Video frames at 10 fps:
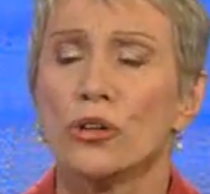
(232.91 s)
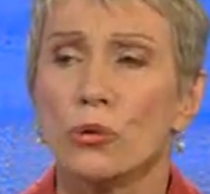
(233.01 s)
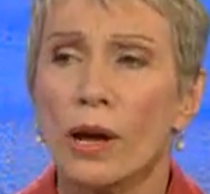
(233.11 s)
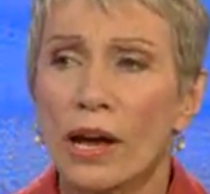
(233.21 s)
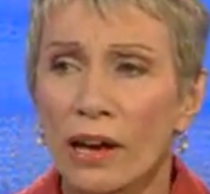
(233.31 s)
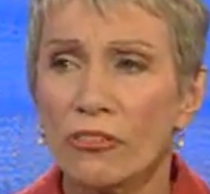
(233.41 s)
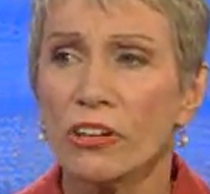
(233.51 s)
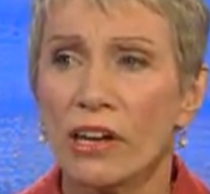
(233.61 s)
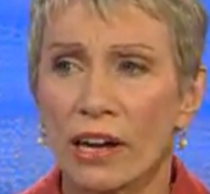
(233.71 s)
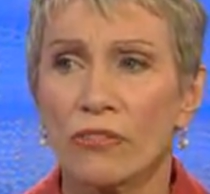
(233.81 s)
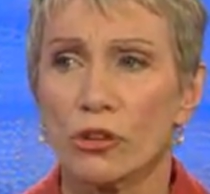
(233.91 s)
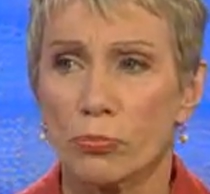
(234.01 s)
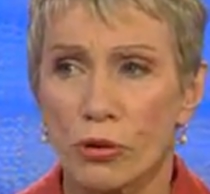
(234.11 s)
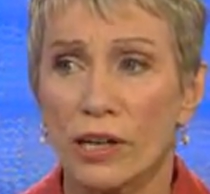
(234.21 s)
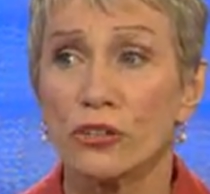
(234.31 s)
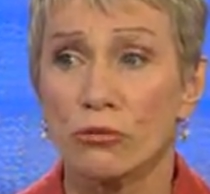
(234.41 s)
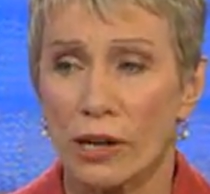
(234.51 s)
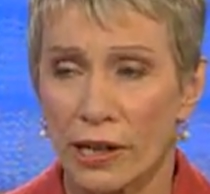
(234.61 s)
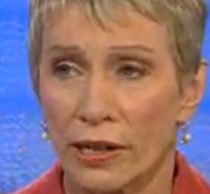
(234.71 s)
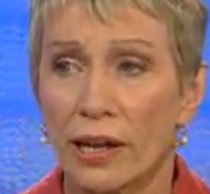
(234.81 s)
You have to have your price
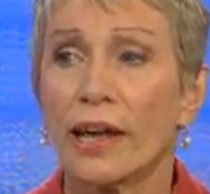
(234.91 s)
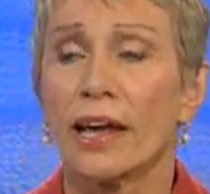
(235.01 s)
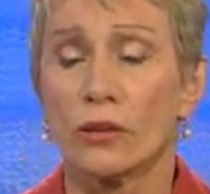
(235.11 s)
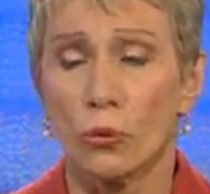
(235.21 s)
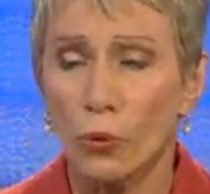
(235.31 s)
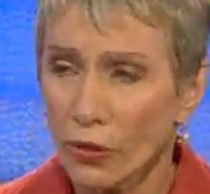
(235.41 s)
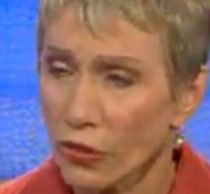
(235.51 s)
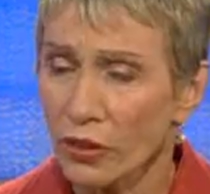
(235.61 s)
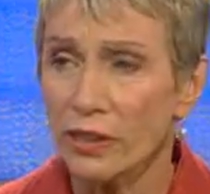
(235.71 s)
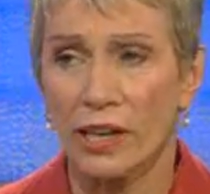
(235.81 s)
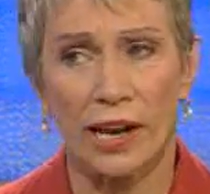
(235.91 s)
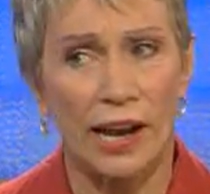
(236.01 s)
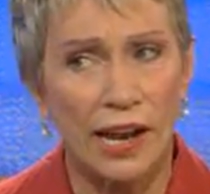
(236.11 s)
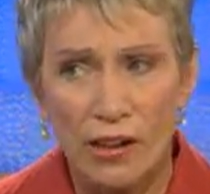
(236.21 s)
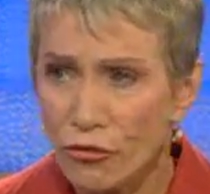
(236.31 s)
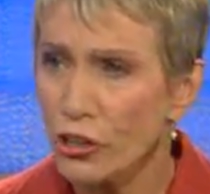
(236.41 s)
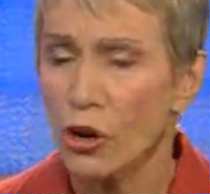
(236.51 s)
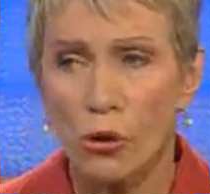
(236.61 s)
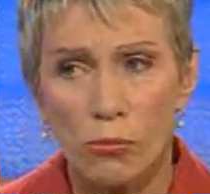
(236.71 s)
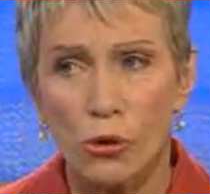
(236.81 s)
right. And the one thing that every
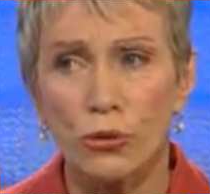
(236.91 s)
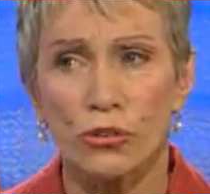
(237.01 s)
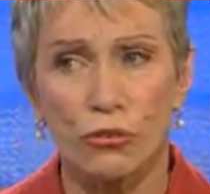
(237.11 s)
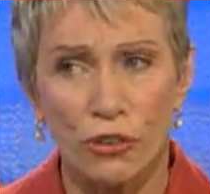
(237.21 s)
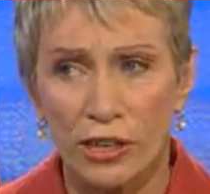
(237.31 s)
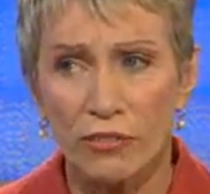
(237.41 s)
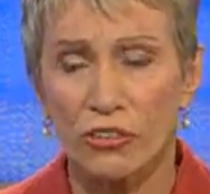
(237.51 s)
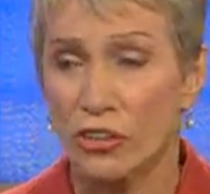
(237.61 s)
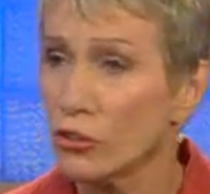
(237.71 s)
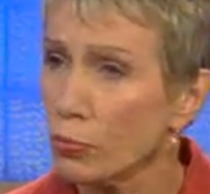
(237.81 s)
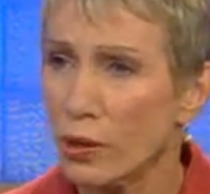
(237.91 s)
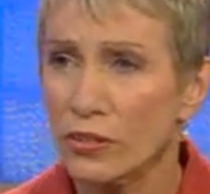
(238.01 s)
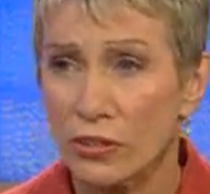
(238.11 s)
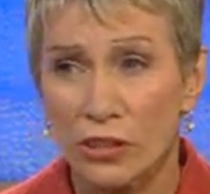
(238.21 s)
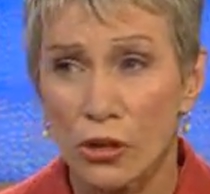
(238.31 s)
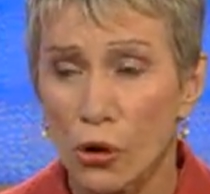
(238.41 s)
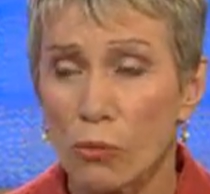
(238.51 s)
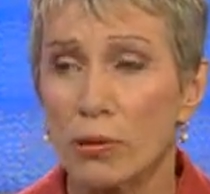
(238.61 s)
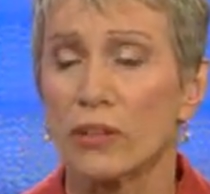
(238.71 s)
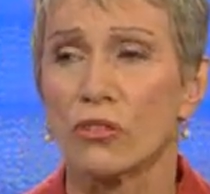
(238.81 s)
homeowner is afraid of is underpricing their
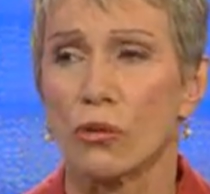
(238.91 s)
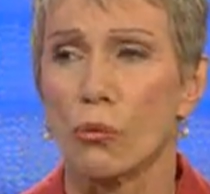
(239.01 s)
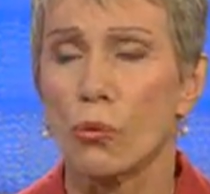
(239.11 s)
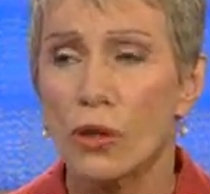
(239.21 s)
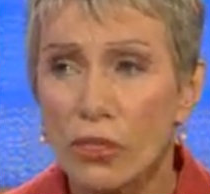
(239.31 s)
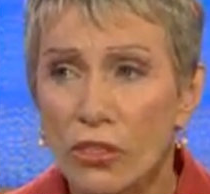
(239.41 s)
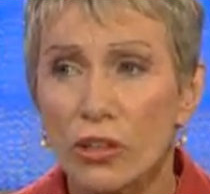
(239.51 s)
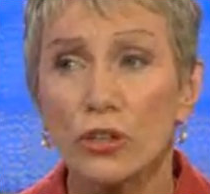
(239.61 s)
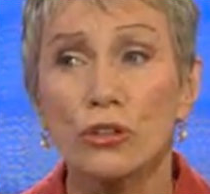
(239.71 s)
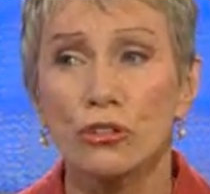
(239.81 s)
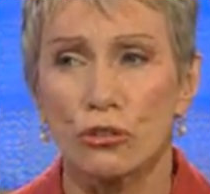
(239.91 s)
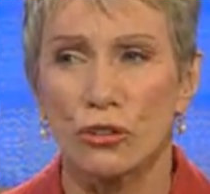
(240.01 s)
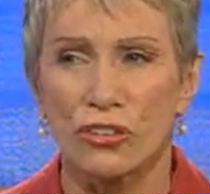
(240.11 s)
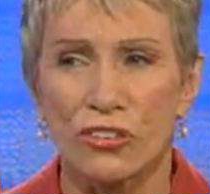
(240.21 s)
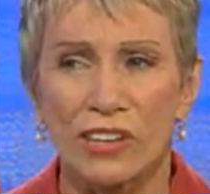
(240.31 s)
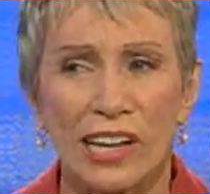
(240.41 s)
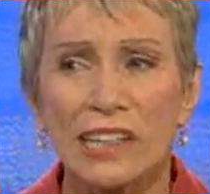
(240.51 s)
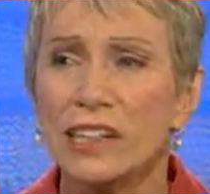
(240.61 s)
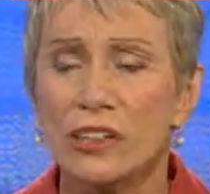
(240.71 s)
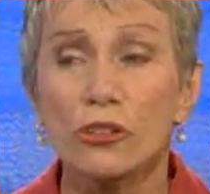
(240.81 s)
home, but it's the one thing you could do to
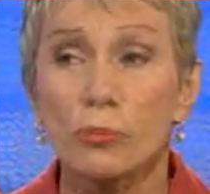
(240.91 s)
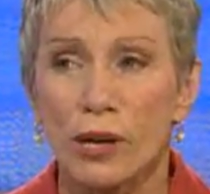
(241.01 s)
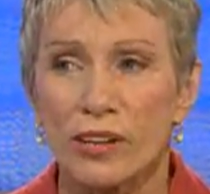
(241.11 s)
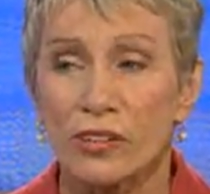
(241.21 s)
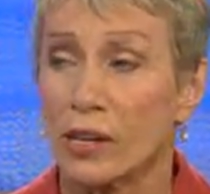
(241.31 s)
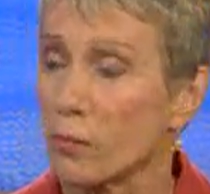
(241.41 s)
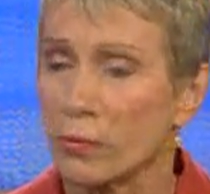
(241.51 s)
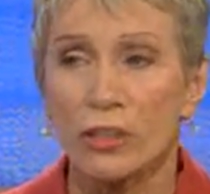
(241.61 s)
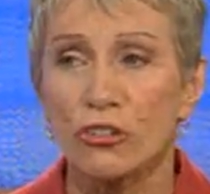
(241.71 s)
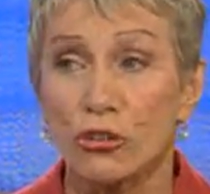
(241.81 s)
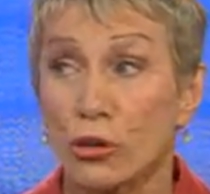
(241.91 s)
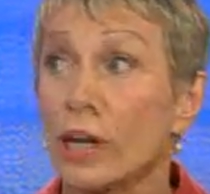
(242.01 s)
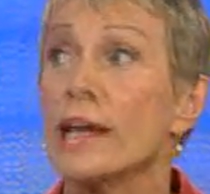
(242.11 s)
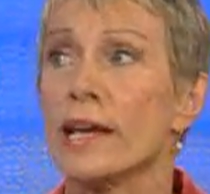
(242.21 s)
slightly underprice it and make sure